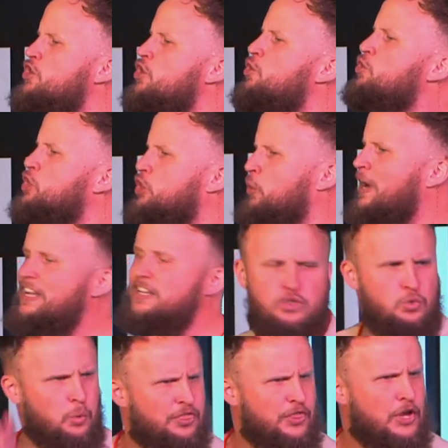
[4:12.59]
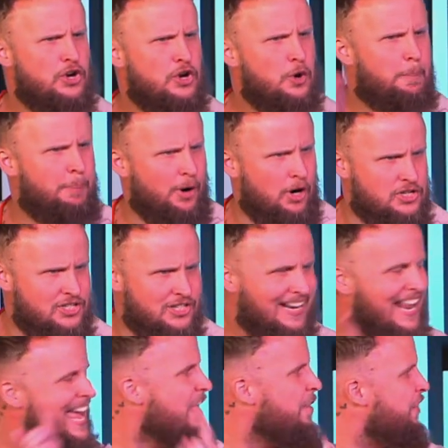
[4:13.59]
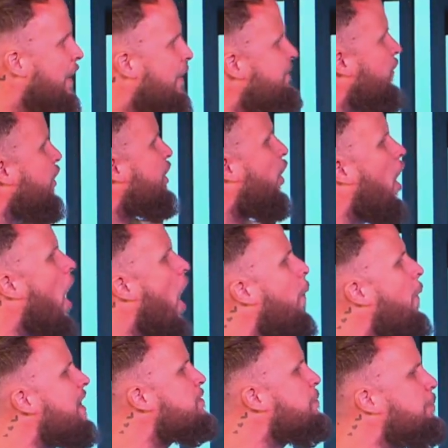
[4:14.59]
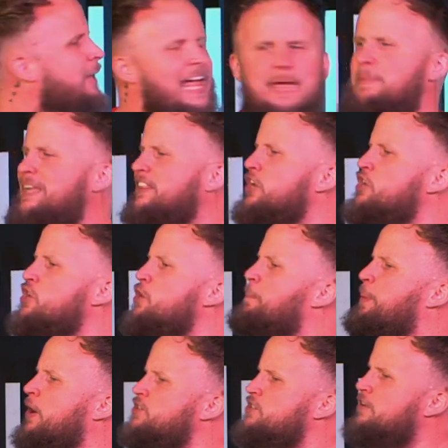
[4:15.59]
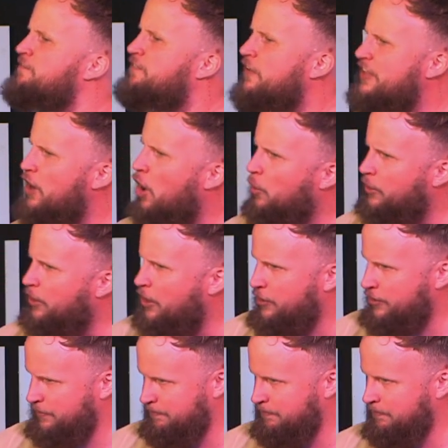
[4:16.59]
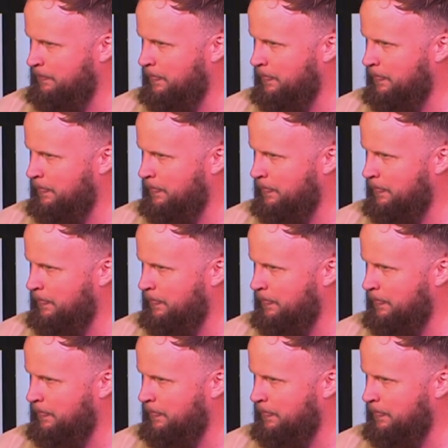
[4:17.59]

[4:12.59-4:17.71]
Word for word: new trust with the new person. Therefore, you're always blaming the new person for the old hurt.